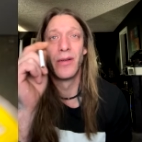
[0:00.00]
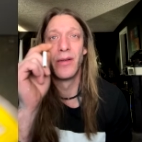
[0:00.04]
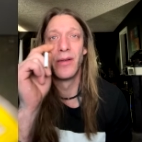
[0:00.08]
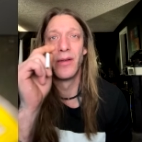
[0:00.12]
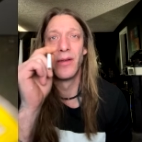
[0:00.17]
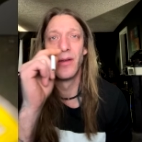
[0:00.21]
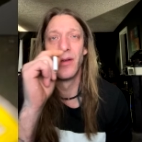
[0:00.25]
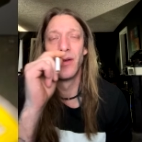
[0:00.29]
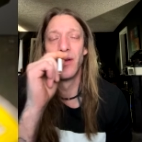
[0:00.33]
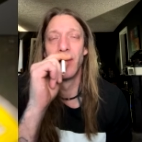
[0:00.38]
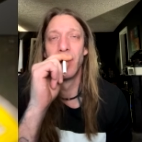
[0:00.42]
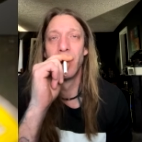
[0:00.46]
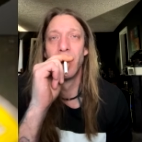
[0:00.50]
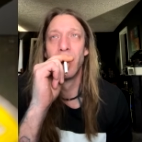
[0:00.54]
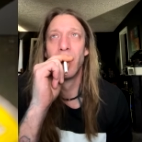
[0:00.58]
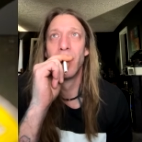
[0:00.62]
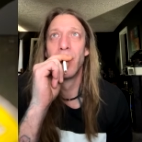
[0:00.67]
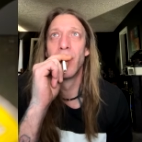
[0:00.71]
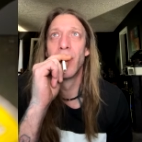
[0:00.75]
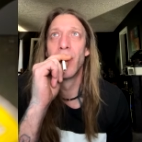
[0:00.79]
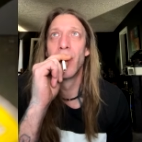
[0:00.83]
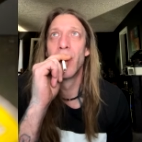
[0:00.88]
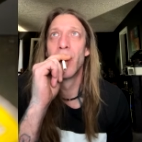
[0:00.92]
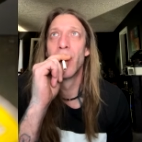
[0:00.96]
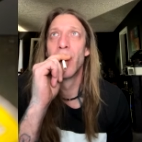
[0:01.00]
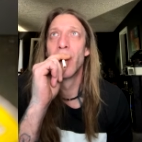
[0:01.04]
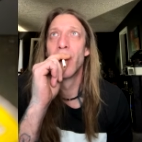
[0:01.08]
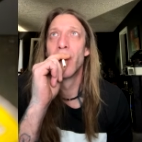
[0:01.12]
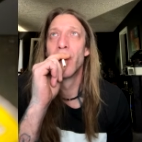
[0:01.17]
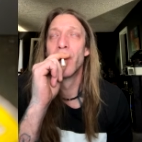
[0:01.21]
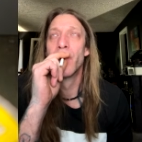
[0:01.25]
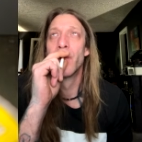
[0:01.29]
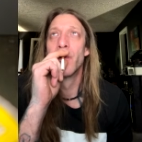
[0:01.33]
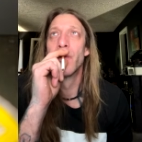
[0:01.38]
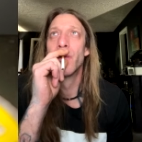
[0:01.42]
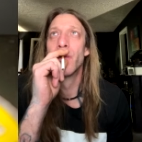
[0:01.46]
No, I didn't do
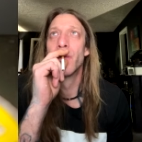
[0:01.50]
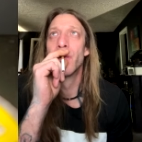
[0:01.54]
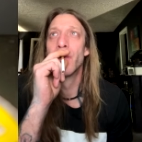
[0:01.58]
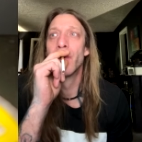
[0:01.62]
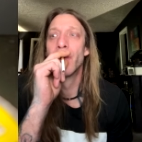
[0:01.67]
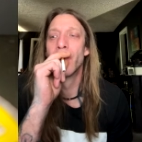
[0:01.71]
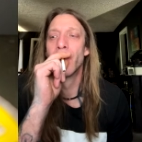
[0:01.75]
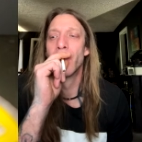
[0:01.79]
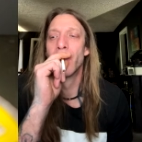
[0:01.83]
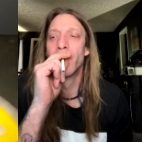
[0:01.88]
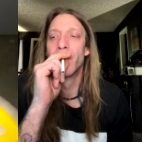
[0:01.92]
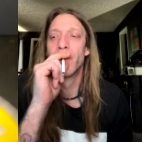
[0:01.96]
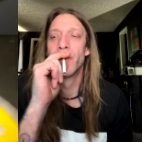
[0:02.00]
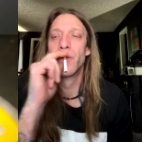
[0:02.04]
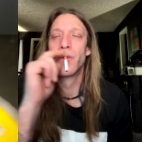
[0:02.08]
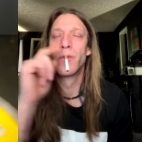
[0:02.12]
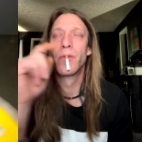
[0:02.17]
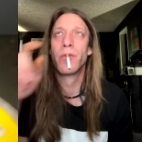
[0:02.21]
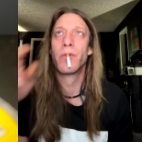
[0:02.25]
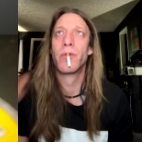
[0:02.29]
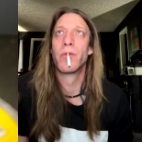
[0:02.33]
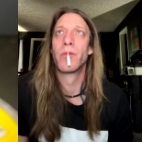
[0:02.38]
the plow module.